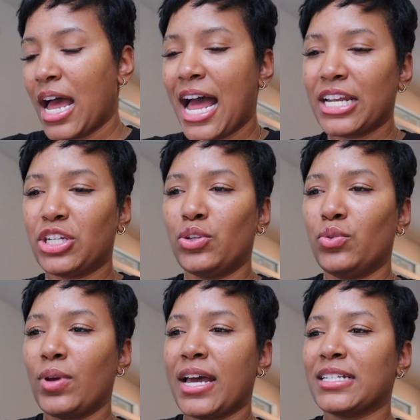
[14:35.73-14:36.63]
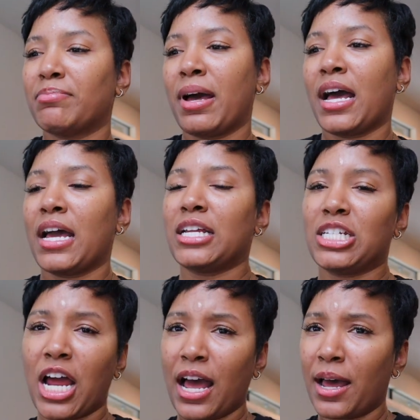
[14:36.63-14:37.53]
I do as my
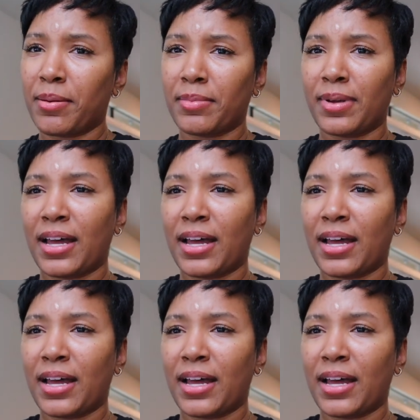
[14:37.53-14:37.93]
job?